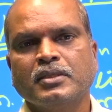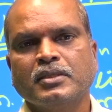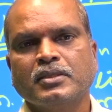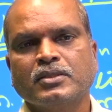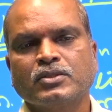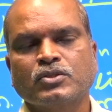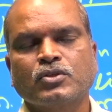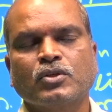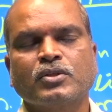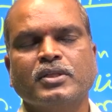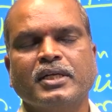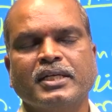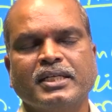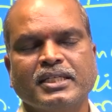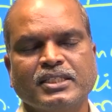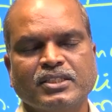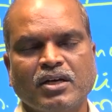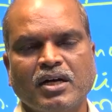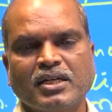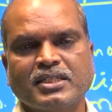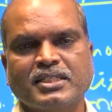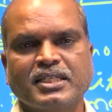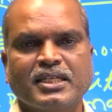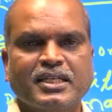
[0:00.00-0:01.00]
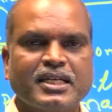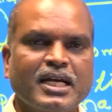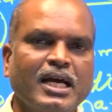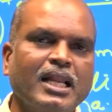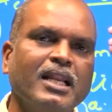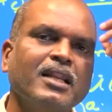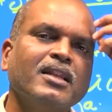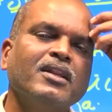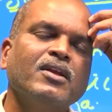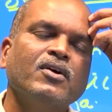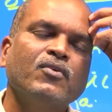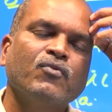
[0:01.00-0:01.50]
So that is
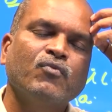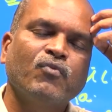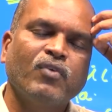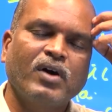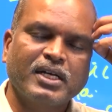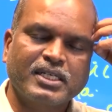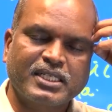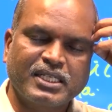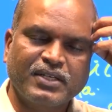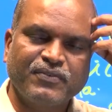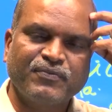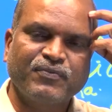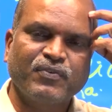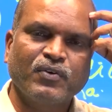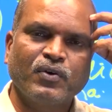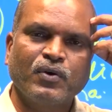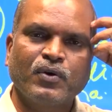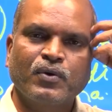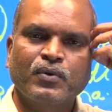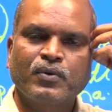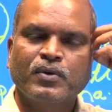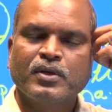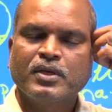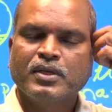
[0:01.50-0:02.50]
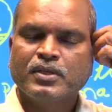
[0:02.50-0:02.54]
Article 44,